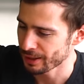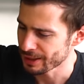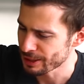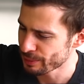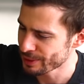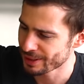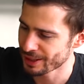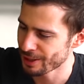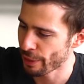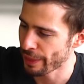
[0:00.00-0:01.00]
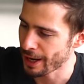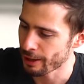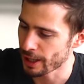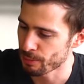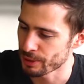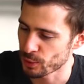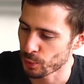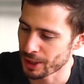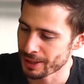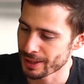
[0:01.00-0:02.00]
A little bit here and there in
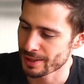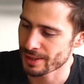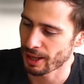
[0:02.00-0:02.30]
between is